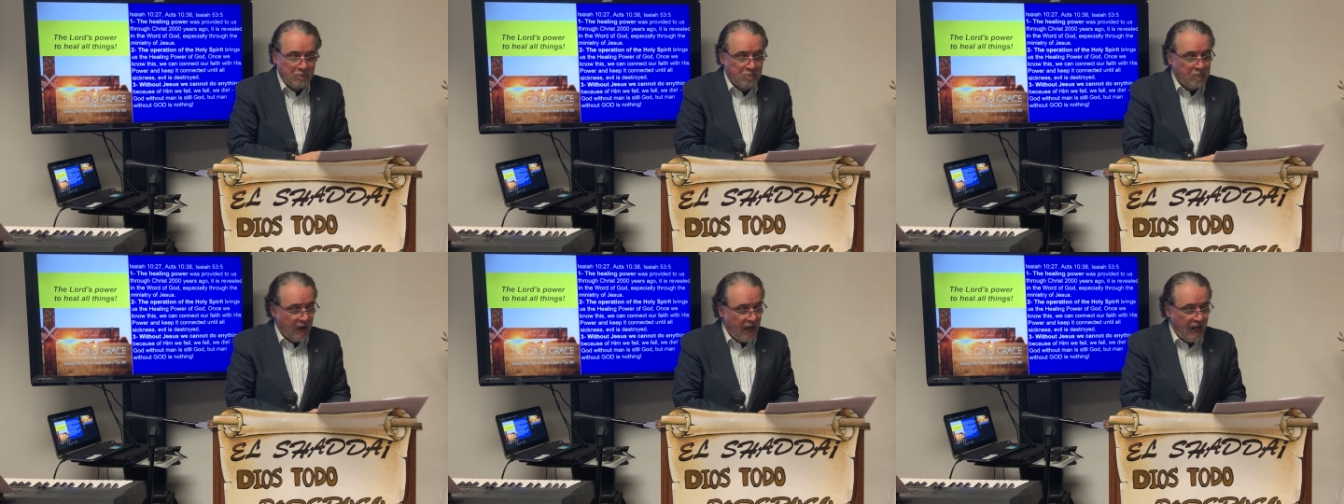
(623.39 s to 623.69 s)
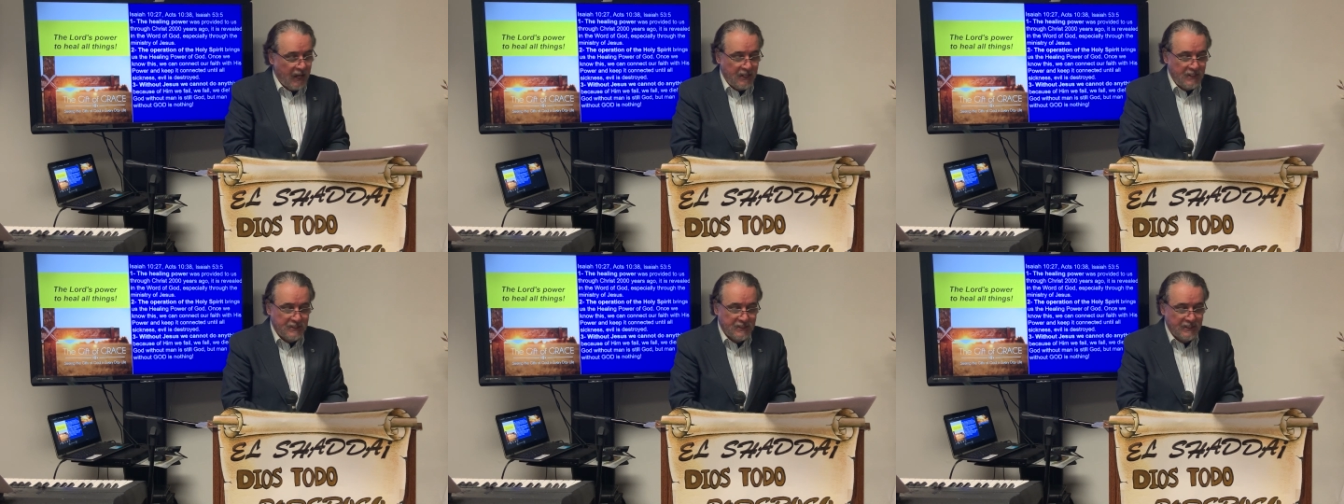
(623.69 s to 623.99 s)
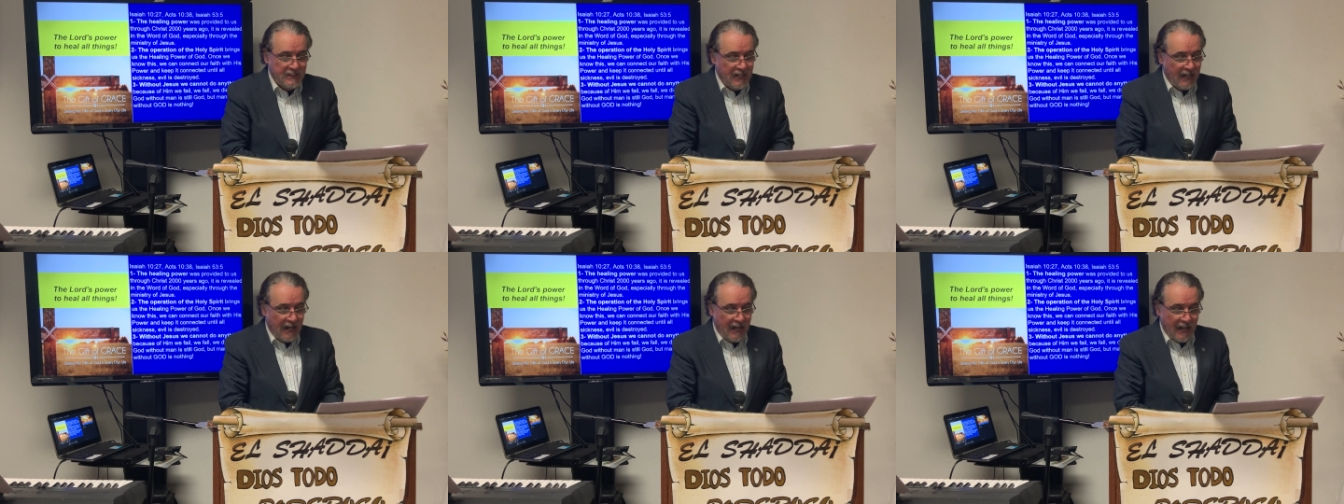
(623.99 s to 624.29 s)
Praise
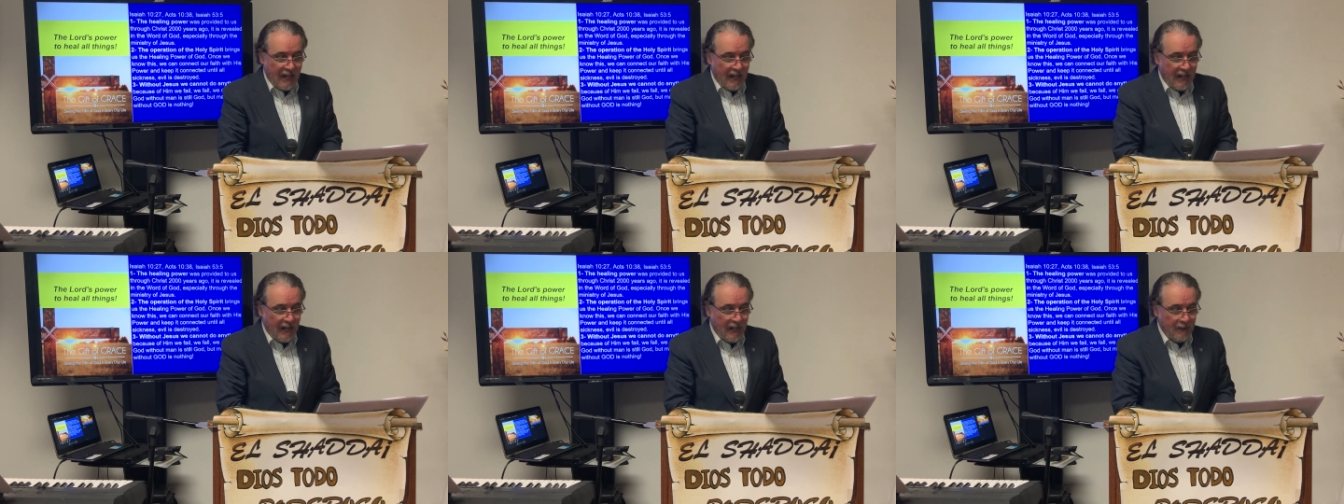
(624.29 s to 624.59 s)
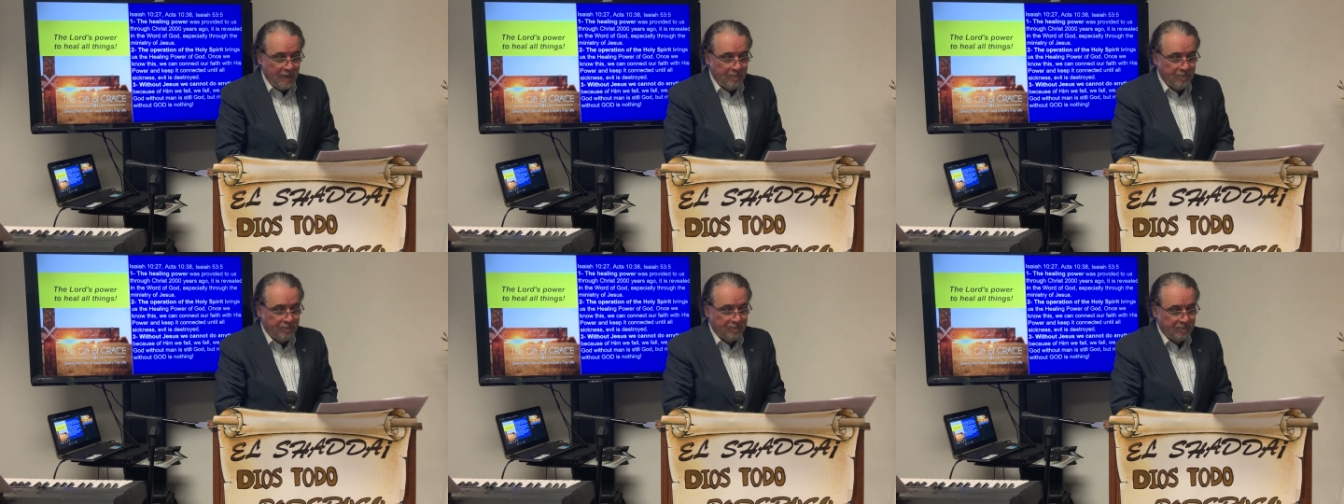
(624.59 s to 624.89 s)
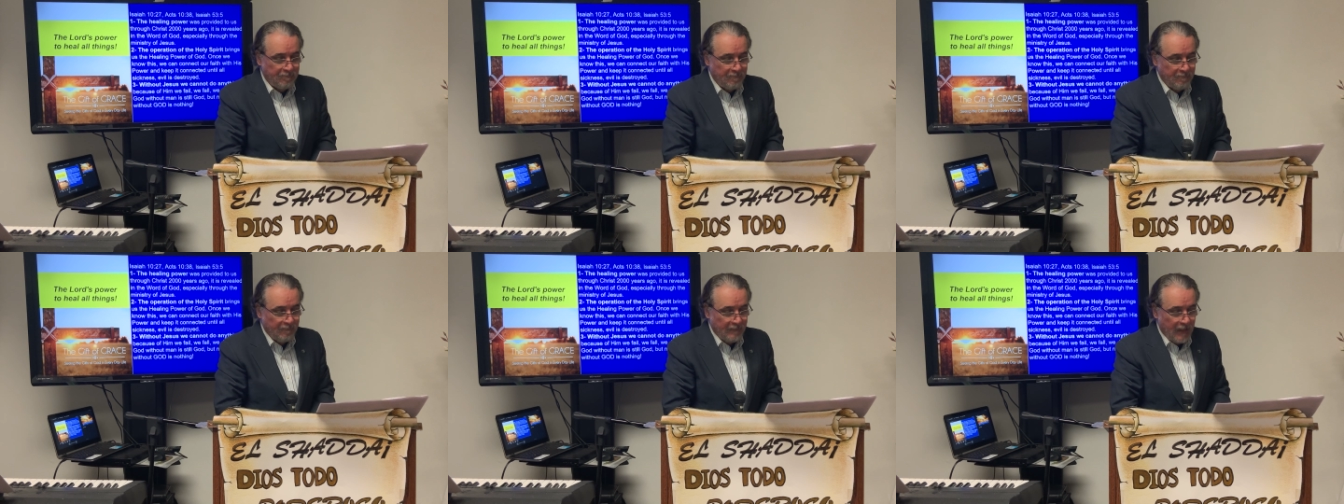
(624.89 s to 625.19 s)
God.
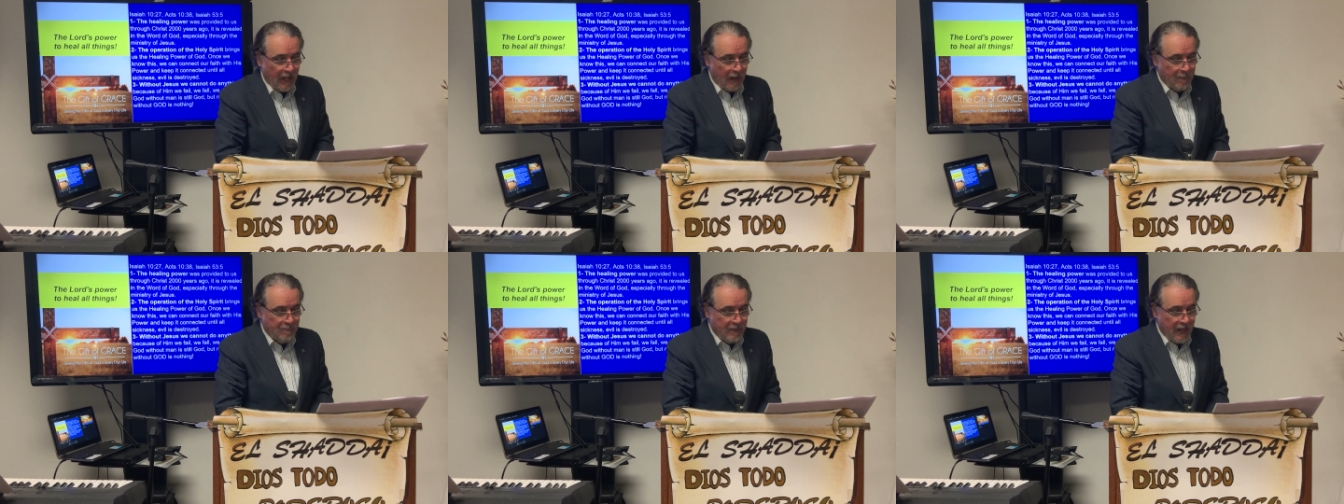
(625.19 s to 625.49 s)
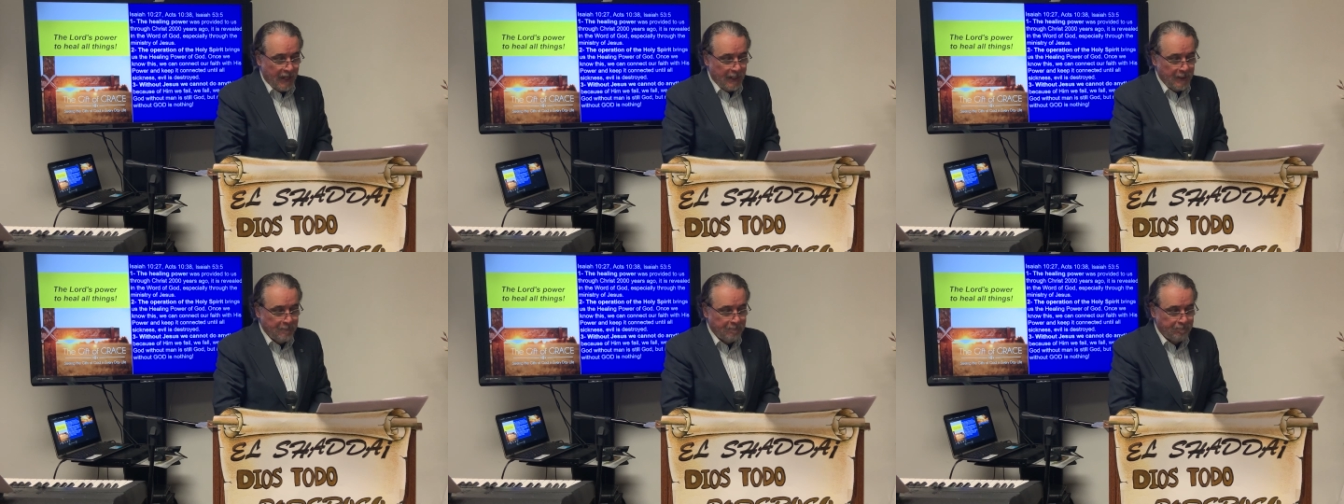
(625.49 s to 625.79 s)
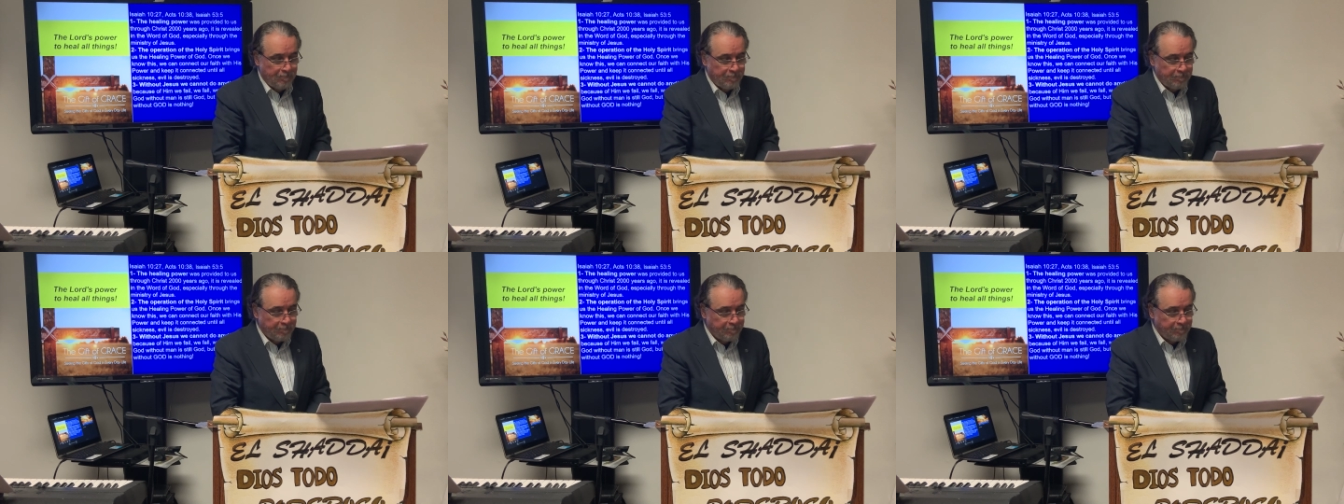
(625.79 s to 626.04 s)
Amen.